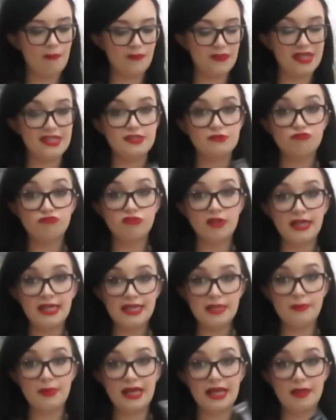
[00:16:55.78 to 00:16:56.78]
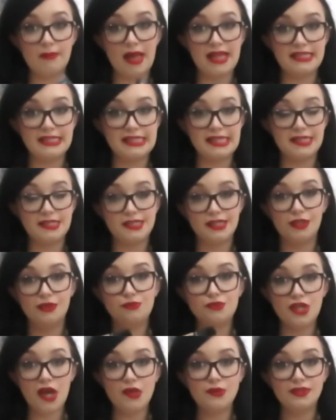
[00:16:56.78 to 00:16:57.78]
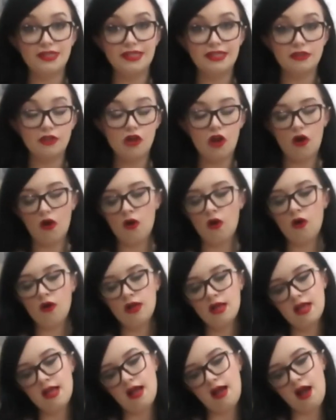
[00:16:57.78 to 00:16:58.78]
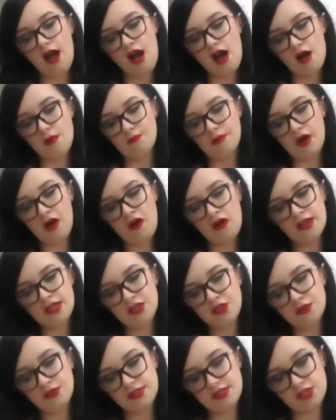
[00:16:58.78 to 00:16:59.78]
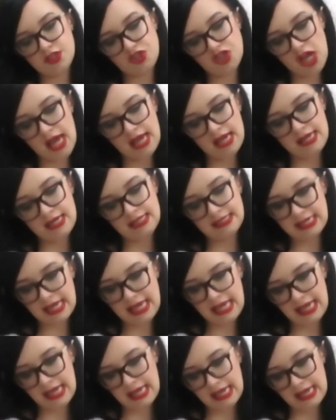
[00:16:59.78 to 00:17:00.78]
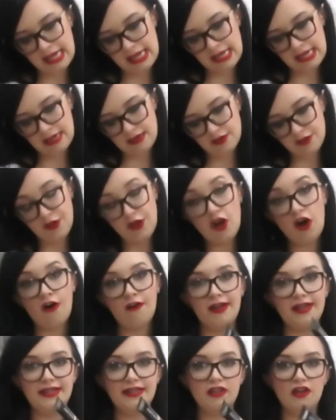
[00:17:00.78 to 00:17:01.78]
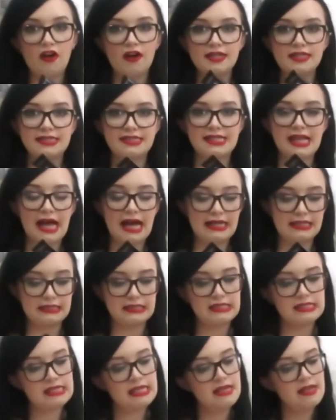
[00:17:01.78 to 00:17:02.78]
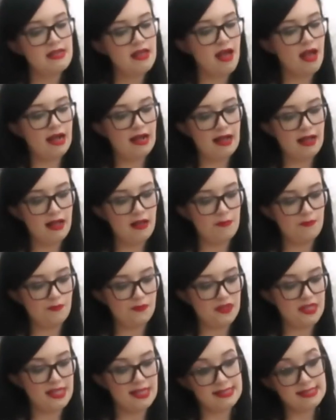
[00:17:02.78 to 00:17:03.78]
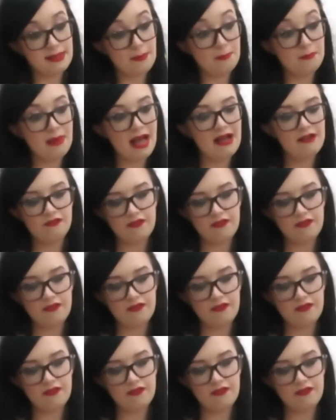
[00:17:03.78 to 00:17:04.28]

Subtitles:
It's really pigmented, so you don't need a lot, but I use the shade in 9 Light Sand. It's a matte